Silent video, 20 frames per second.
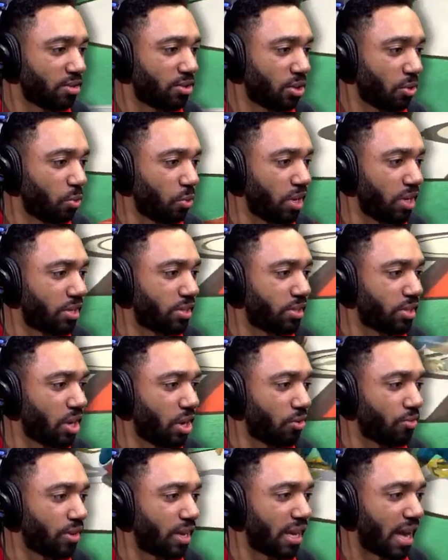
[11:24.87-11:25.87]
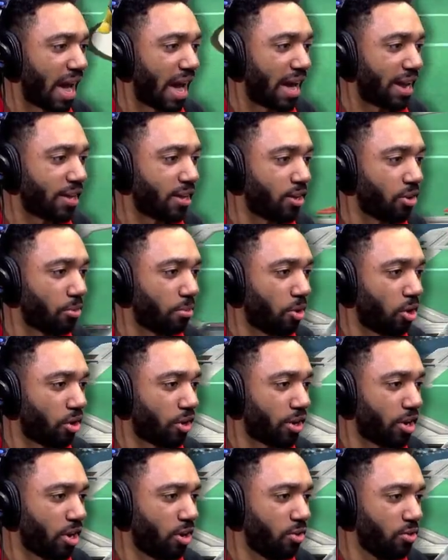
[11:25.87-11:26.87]
Your weak self. Get out of here,
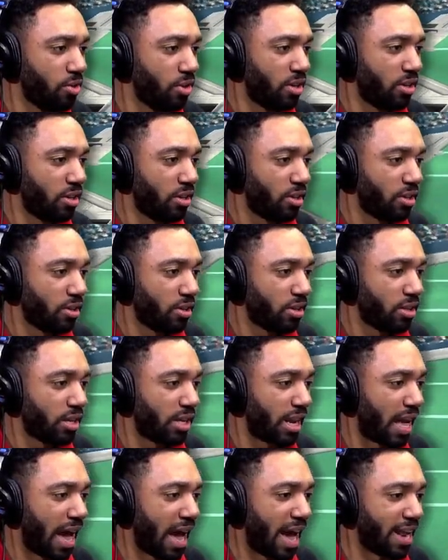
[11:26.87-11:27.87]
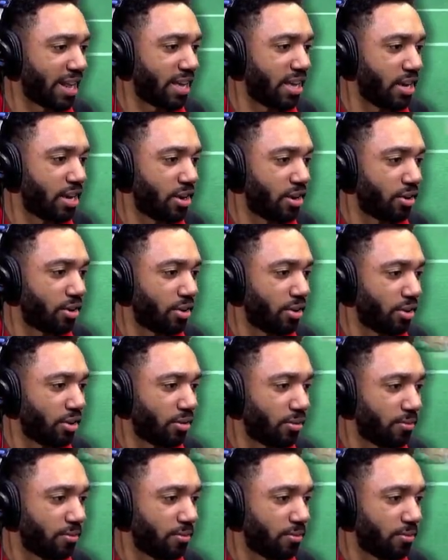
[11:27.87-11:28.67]
Mario. Get out of here.